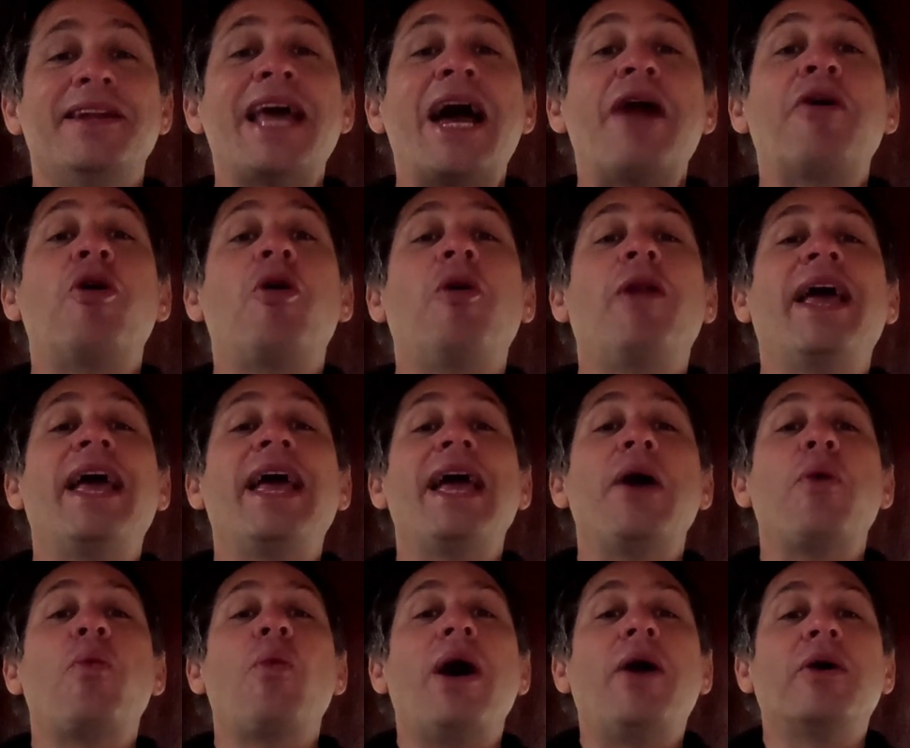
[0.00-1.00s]
Narol
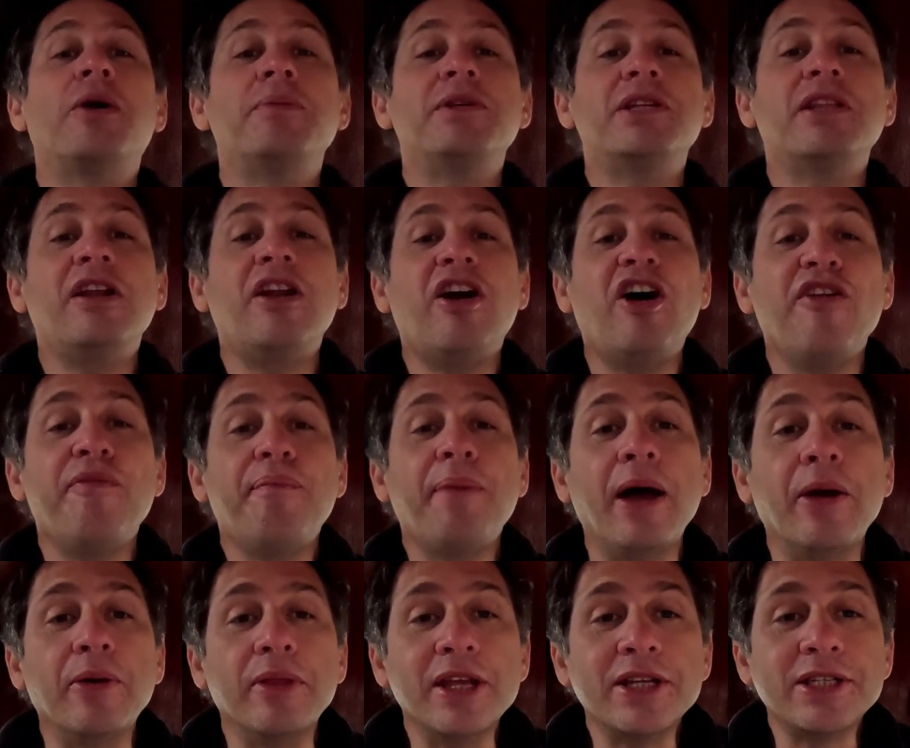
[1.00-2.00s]
here, welcome to the
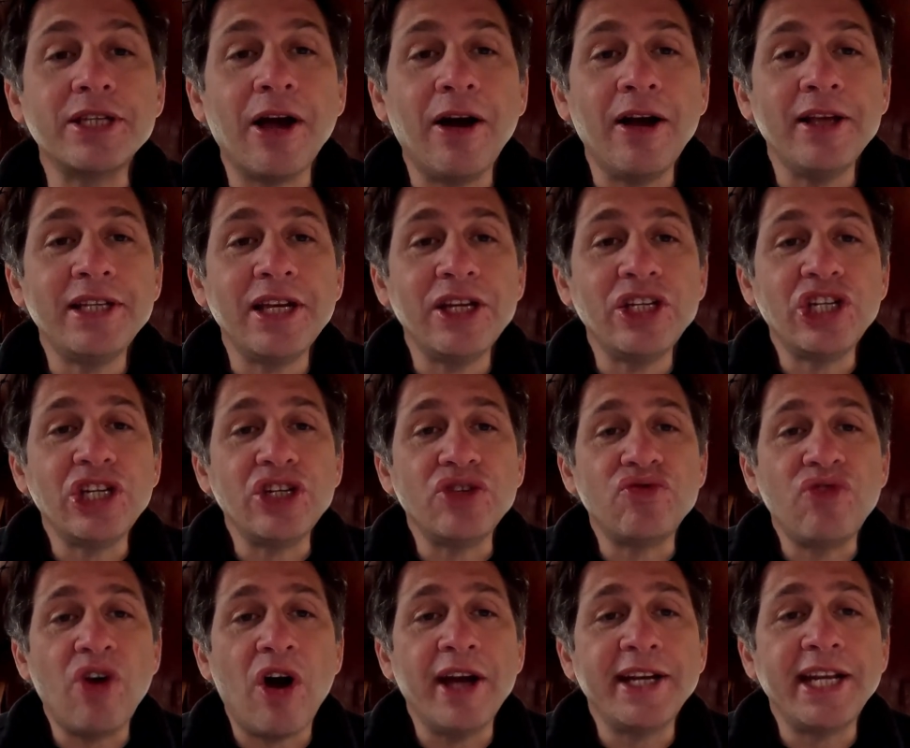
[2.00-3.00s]
lifeboat. The tide's in, she's
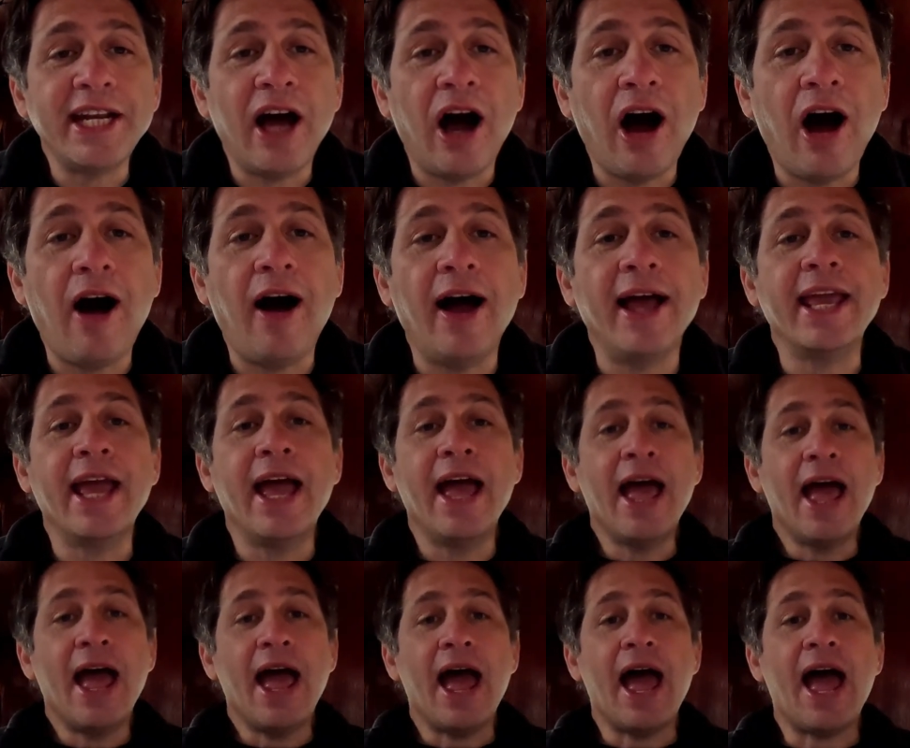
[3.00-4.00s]
riding high,
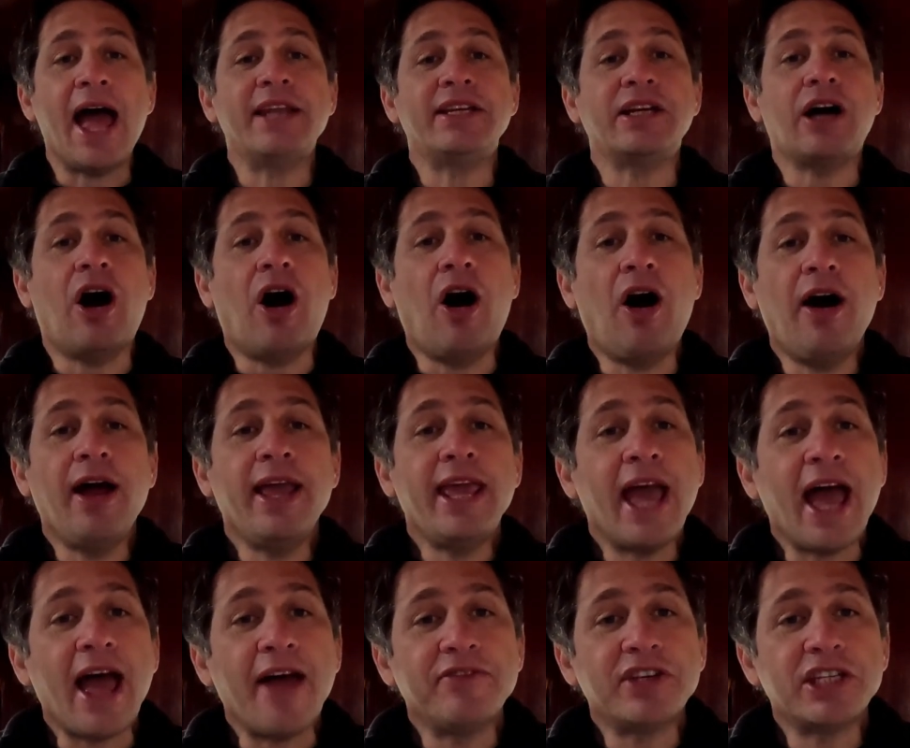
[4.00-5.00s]
and I
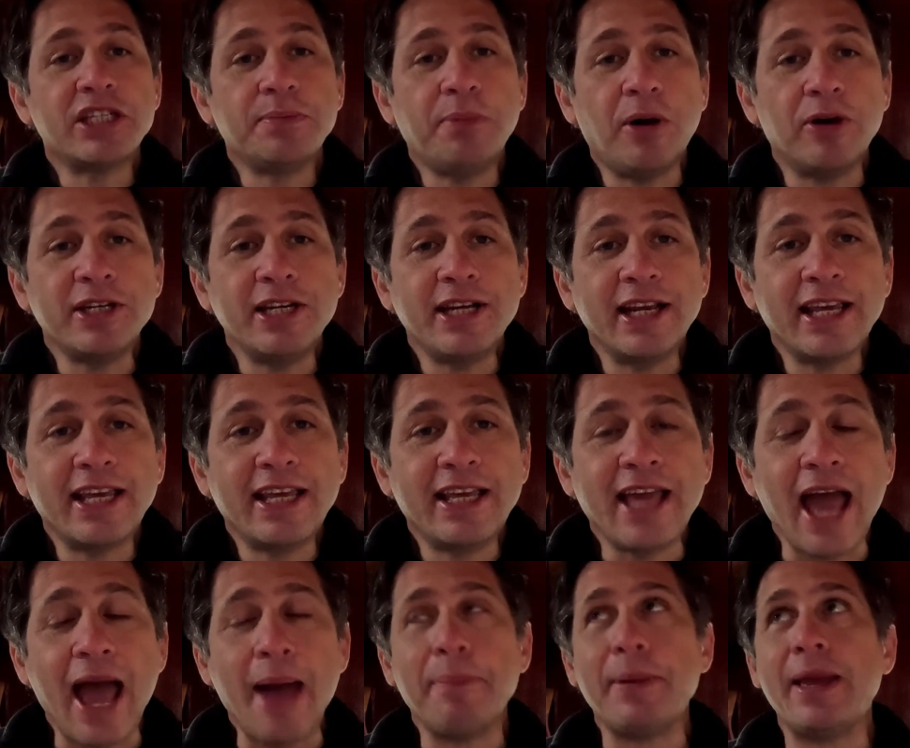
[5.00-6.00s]
have spotted a
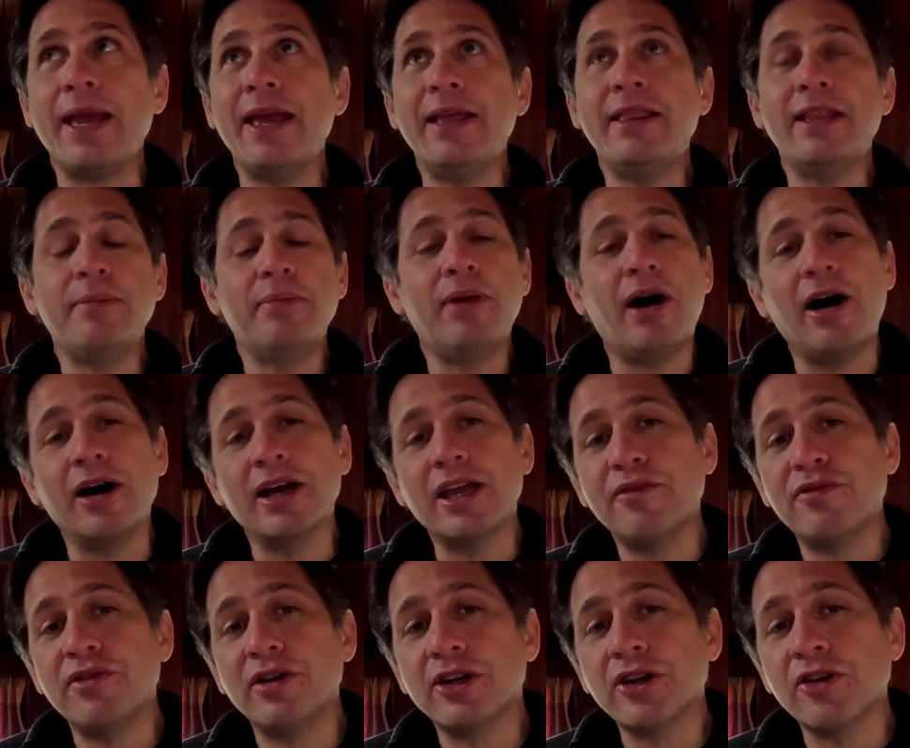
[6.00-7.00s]
gap in the
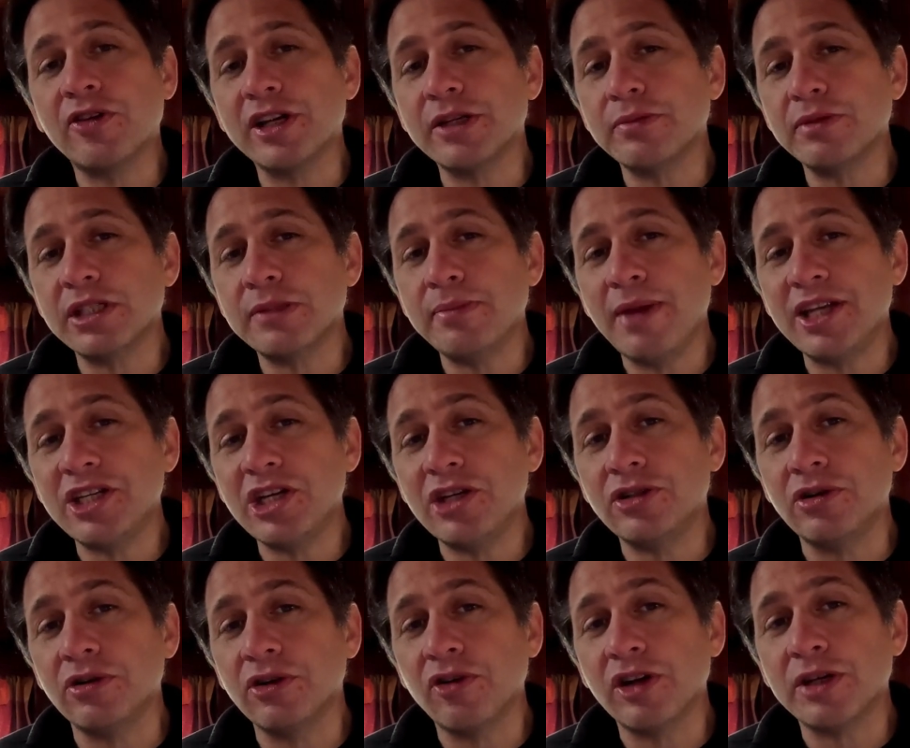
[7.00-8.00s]
market for a Christmas
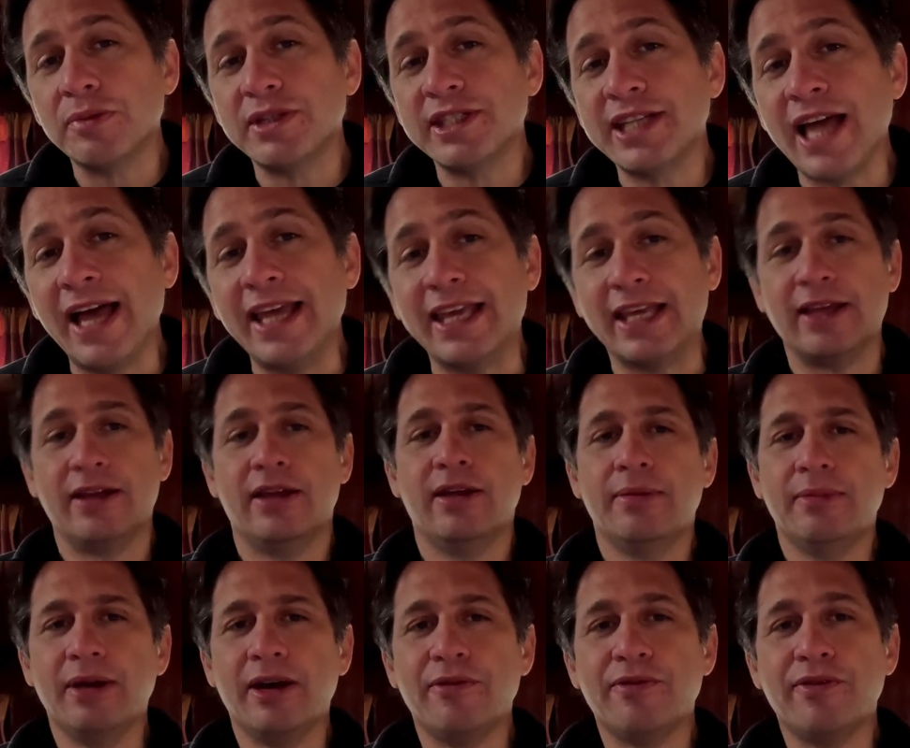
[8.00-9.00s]
message on Christmas Day,
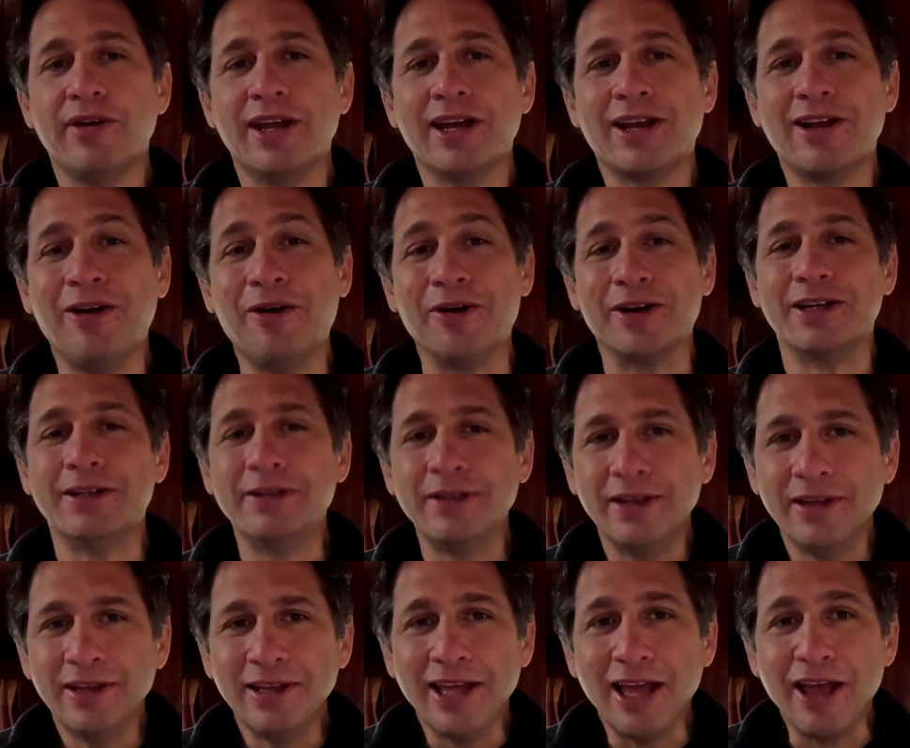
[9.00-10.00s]
about three o'clock.
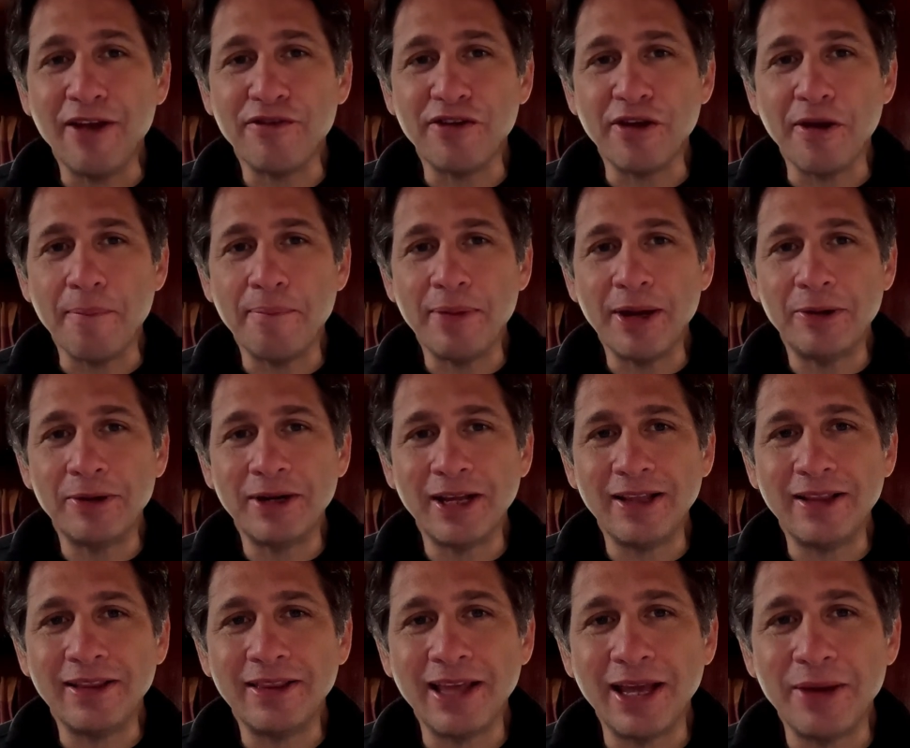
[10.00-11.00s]
If you build
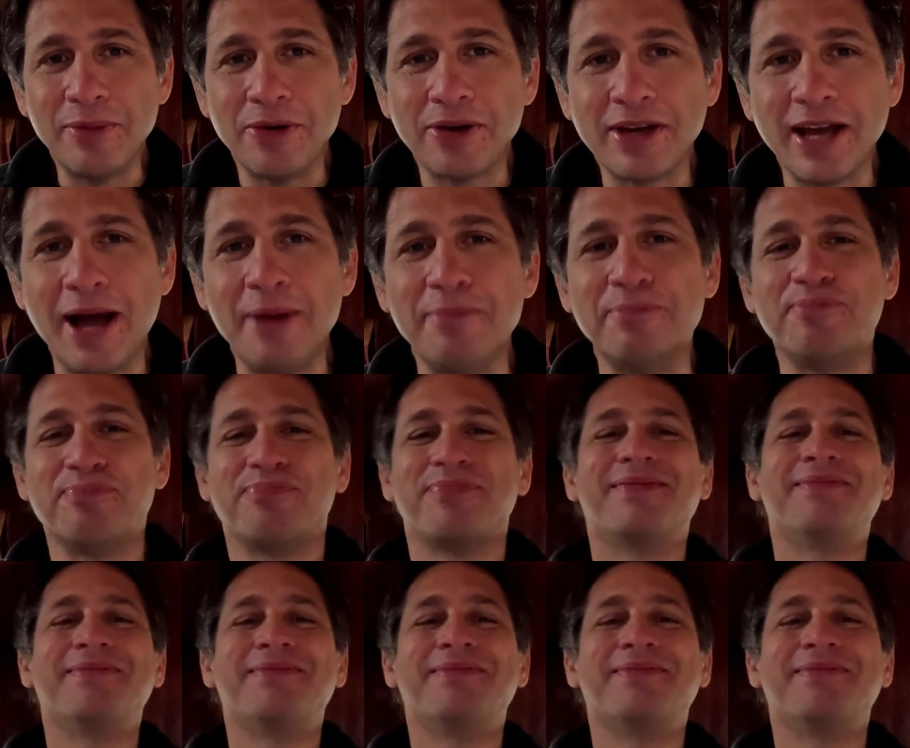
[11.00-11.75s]
it, they will come.